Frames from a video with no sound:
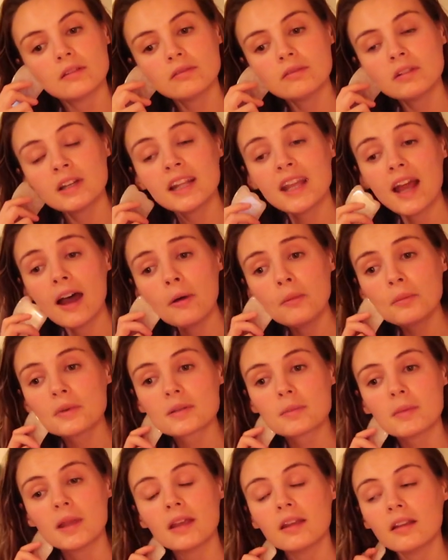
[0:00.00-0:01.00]
really
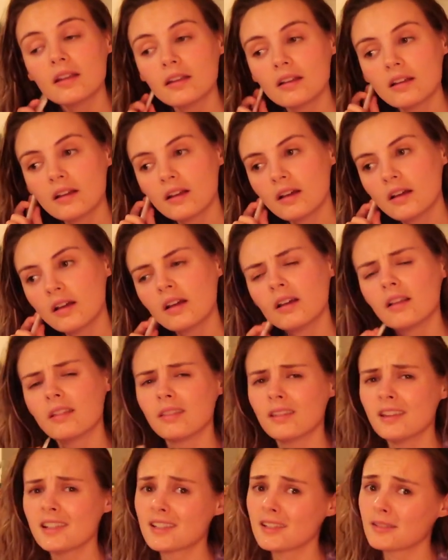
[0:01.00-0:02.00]
helped me.
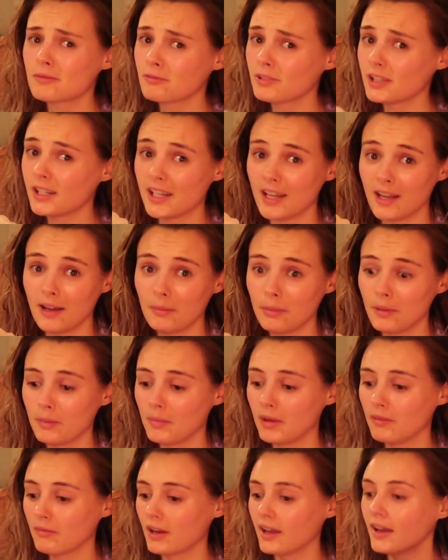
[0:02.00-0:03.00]
This is really helping
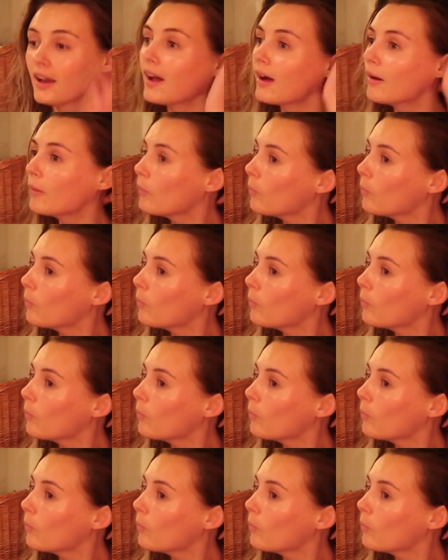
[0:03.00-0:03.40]
me right now.